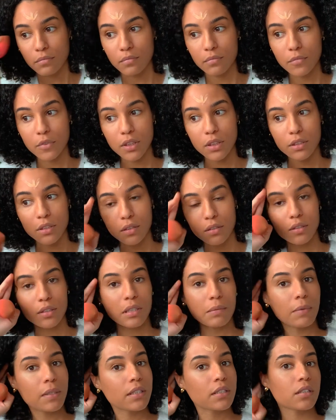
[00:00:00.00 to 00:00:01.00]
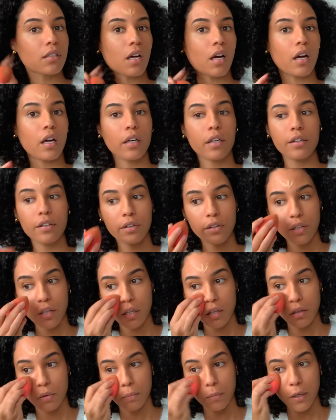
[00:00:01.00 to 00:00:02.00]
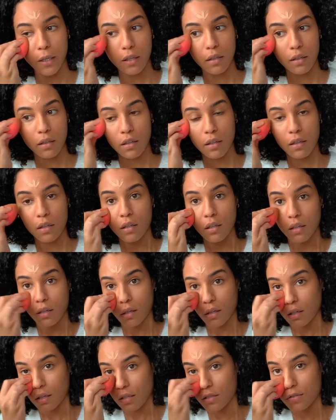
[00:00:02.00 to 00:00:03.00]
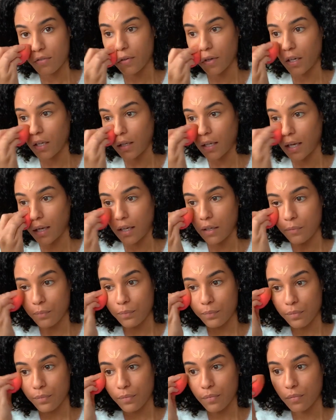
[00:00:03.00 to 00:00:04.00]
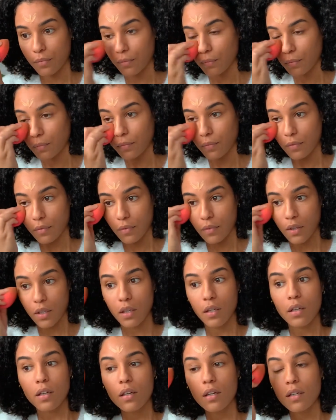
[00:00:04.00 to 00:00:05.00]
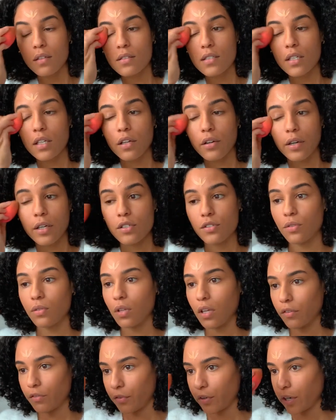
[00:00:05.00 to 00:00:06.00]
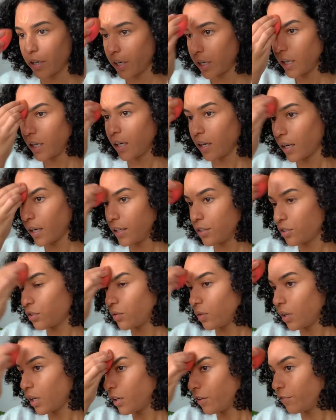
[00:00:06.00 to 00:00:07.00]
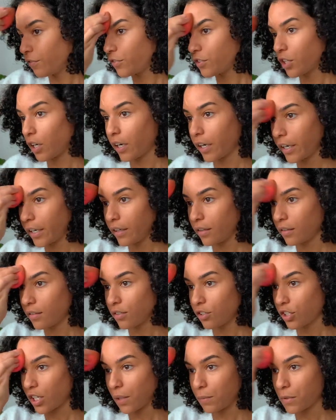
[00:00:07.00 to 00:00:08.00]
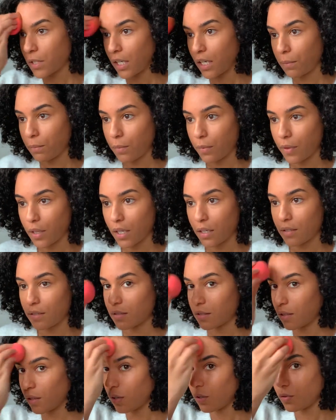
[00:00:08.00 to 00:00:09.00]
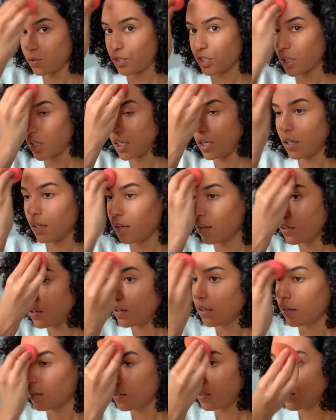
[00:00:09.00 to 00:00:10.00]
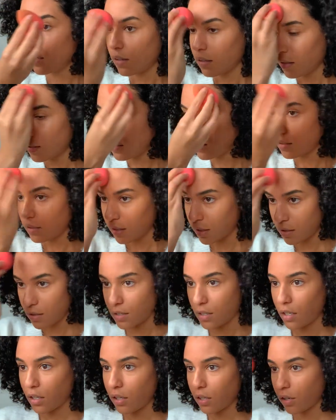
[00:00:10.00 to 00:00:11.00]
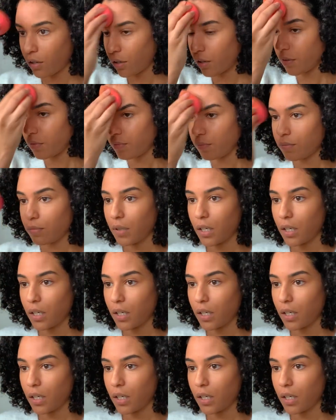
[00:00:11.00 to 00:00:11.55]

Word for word: You can still see my scar underneath, but it is very light. Concealer I do love wearing. I do love Tarte Shape Tape. That is the OG concealer.